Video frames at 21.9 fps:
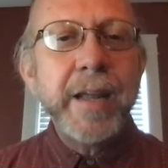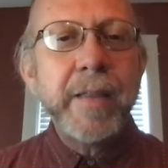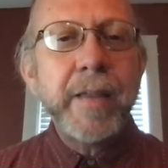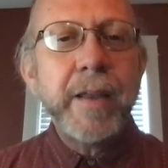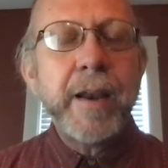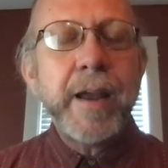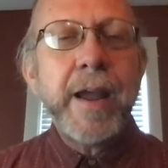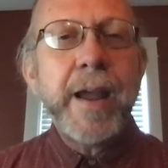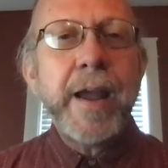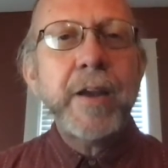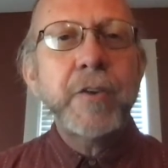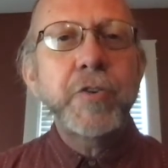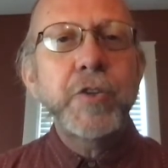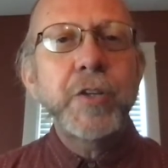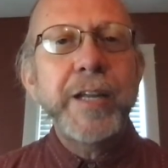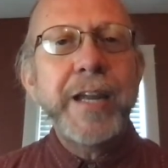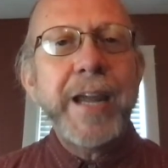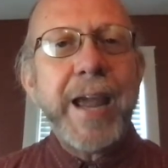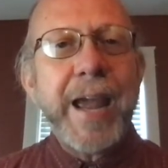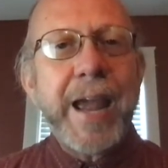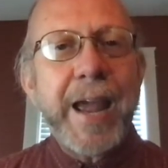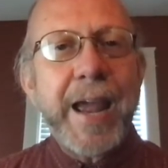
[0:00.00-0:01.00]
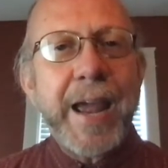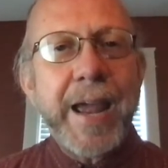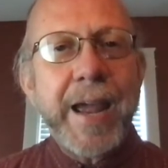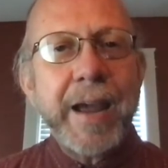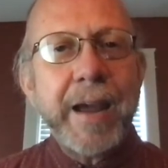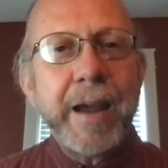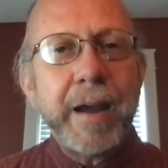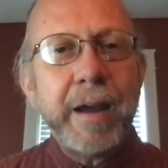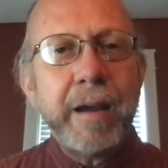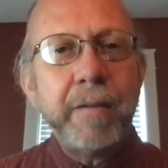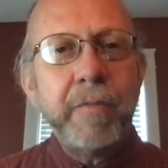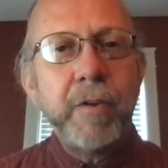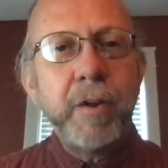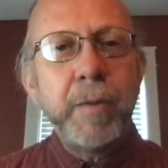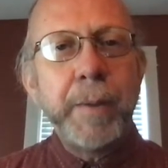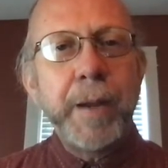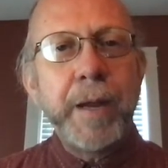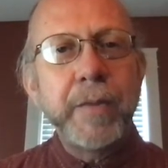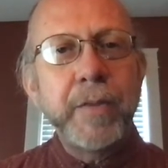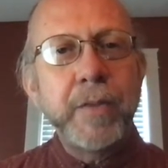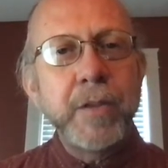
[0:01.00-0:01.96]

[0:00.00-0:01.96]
that I actually have about